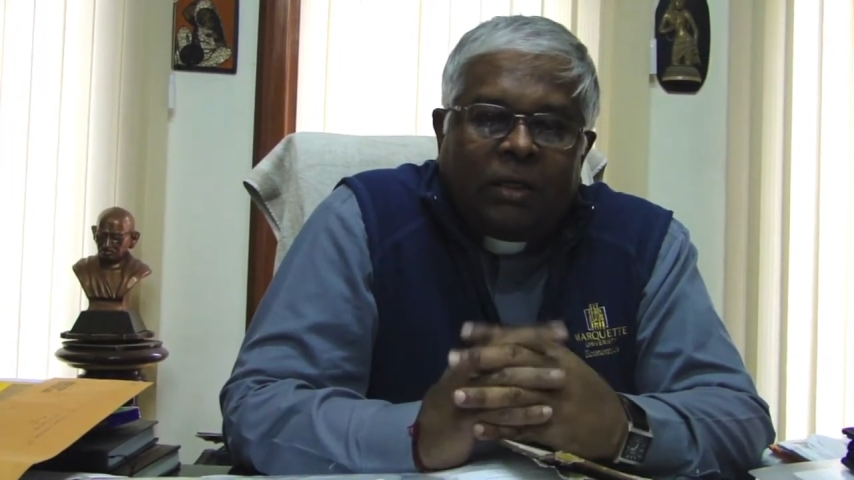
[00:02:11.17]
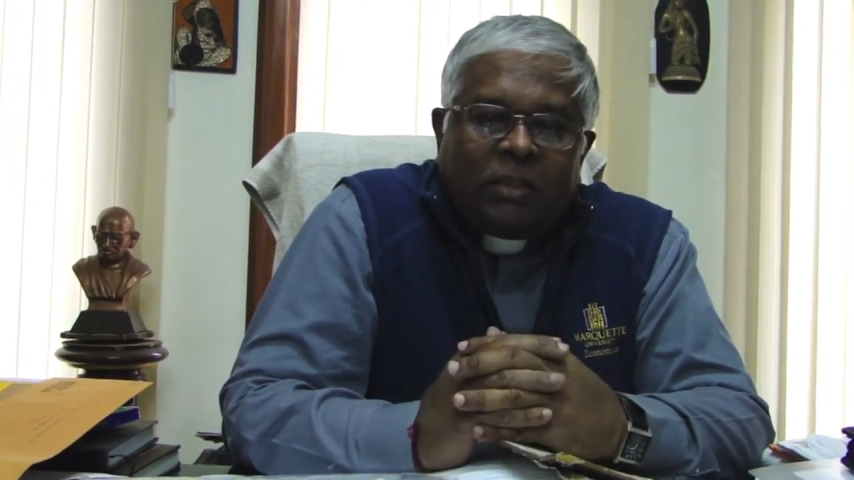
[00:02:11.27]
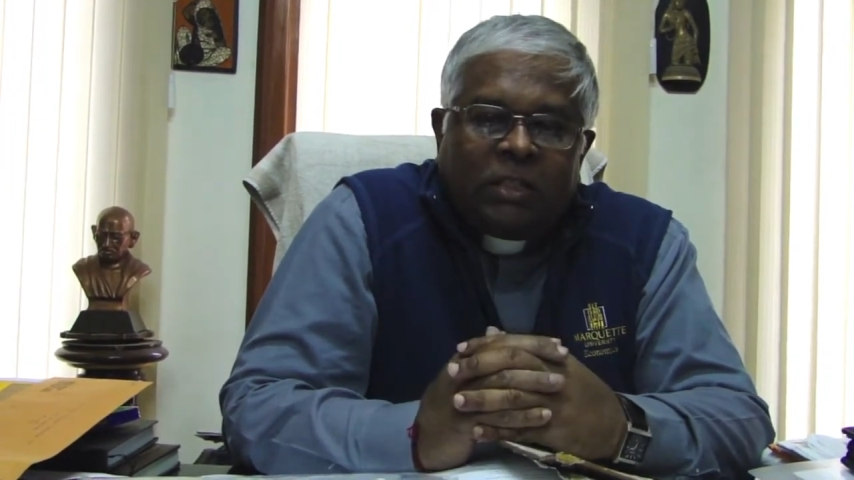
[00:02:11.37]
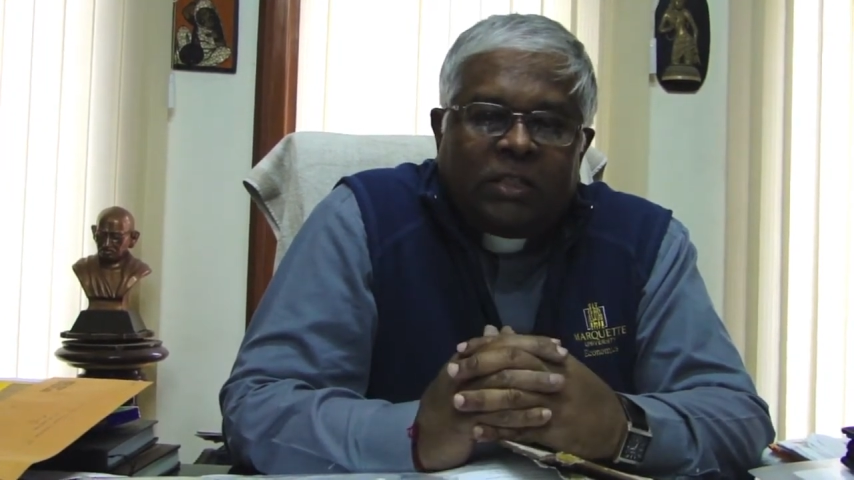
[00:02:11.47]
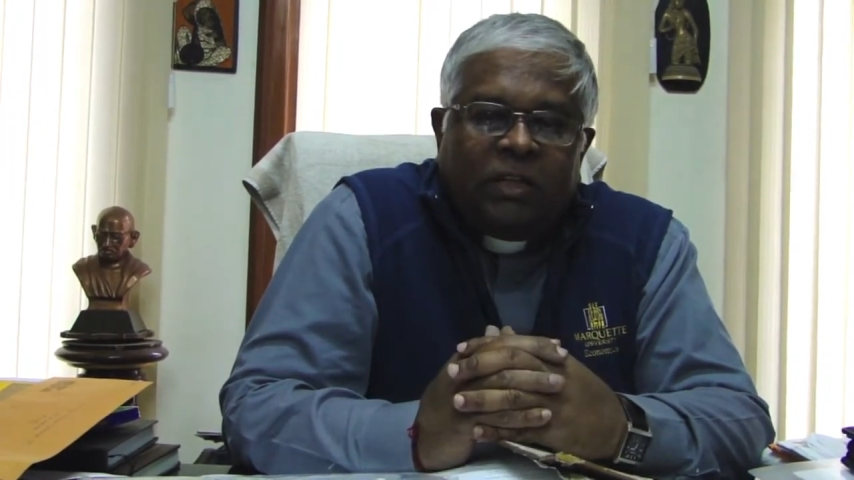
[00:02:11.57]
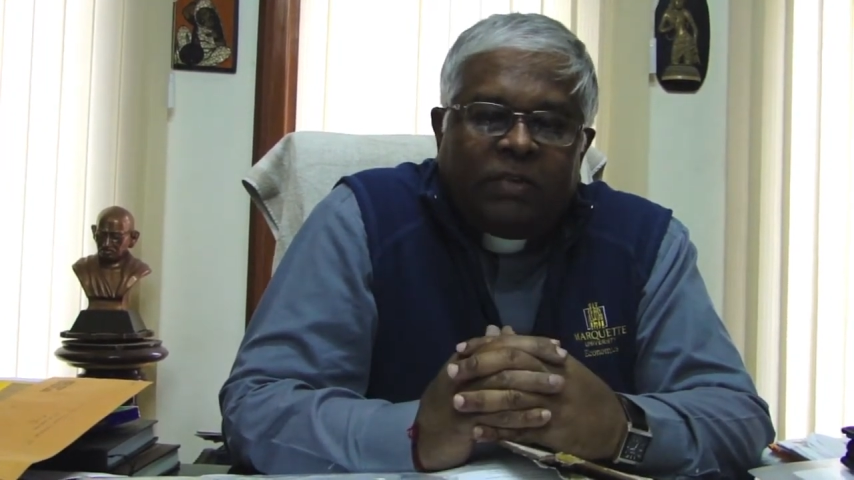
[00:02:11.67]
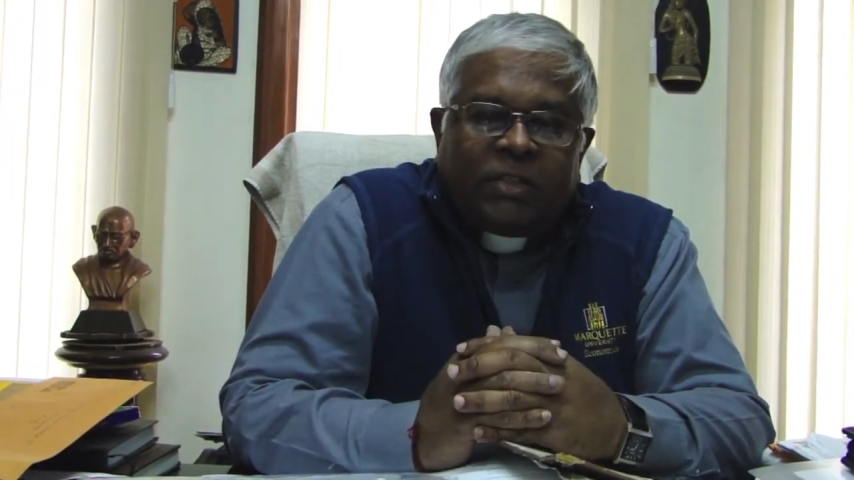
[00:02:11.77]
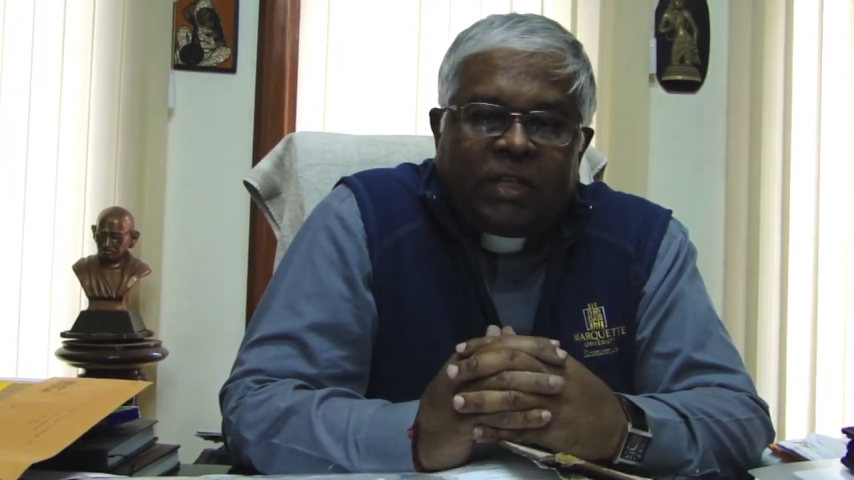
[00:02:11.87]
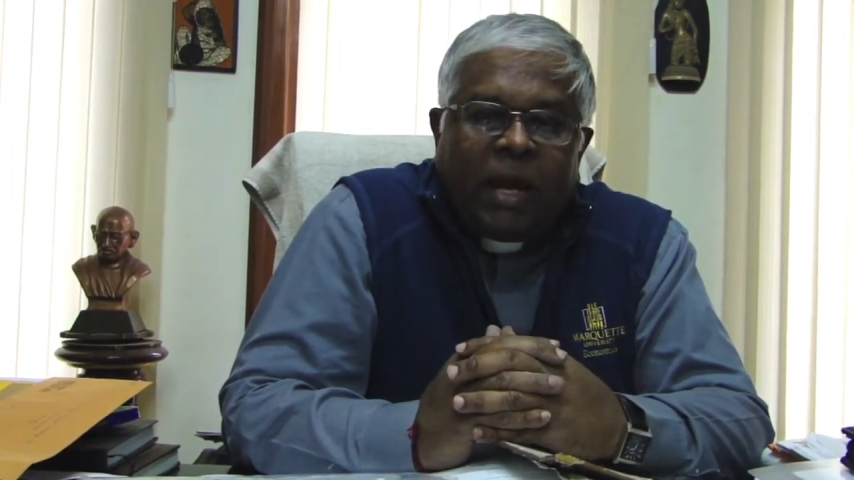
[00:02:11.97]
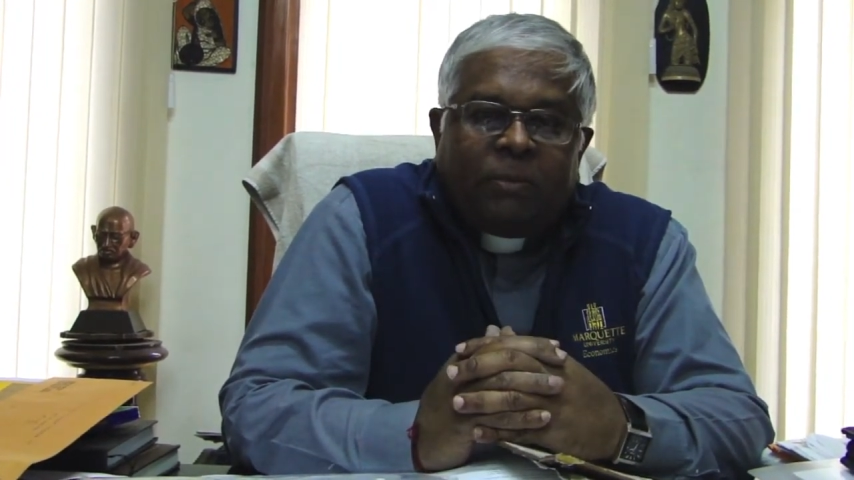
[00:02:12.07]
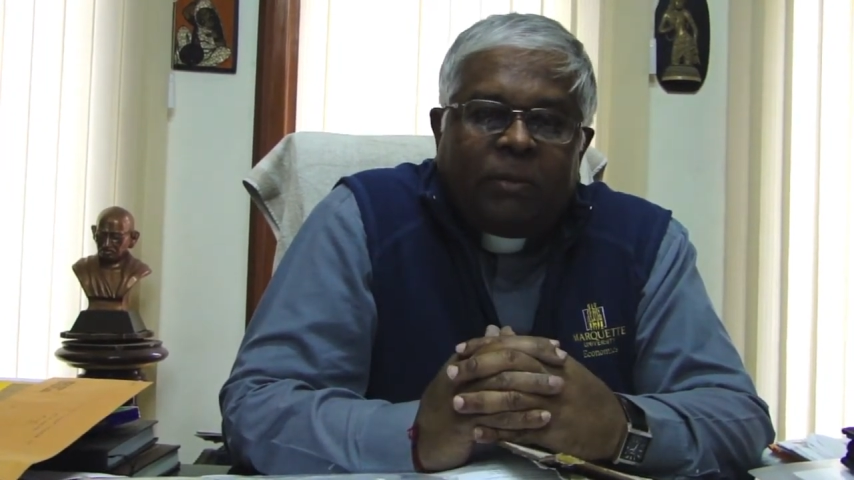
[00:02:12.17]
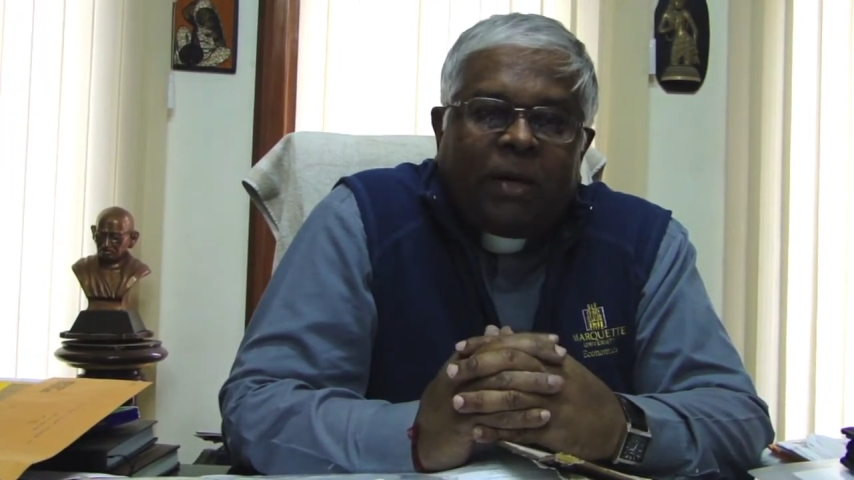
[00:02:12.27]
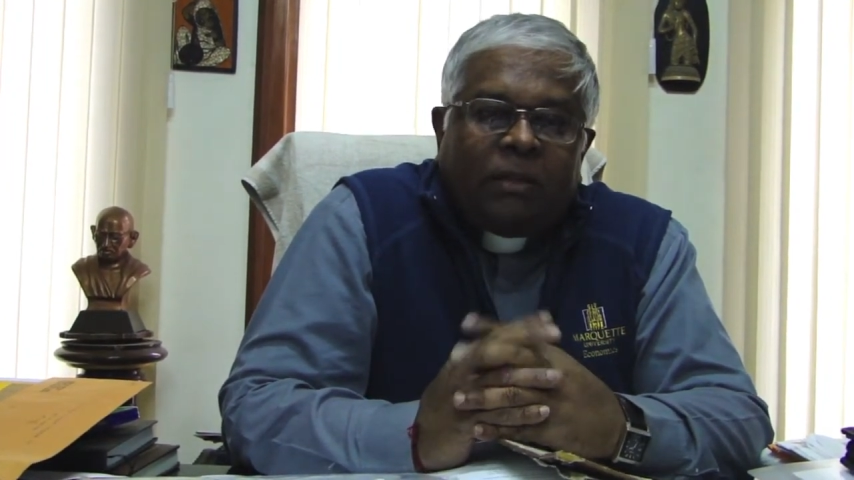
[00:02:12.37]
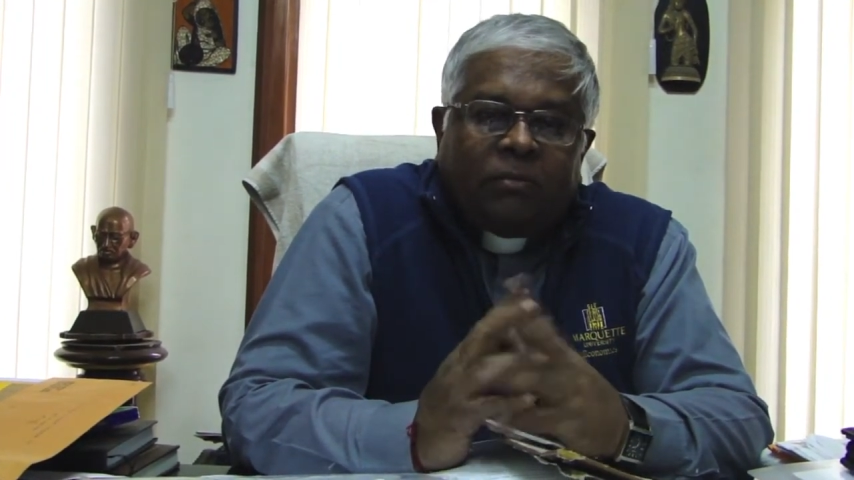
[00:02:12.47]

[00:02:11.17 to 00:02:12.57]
St. Xavier's Ahmedabad